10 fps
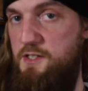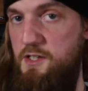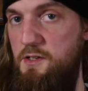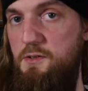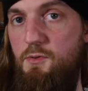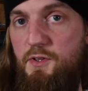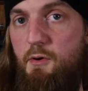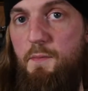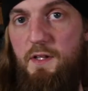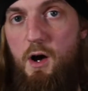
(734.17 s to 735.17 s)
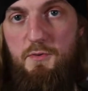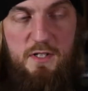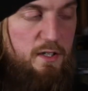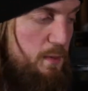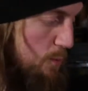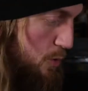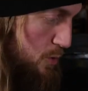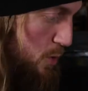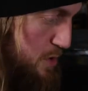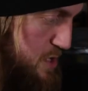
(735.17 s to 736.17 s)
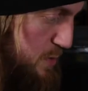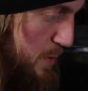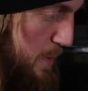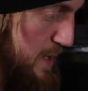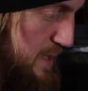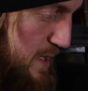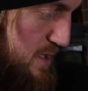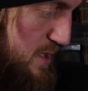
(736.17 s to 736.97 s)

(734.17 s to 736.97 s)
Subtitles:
Q, although I was a little bit more cautious with my Pentax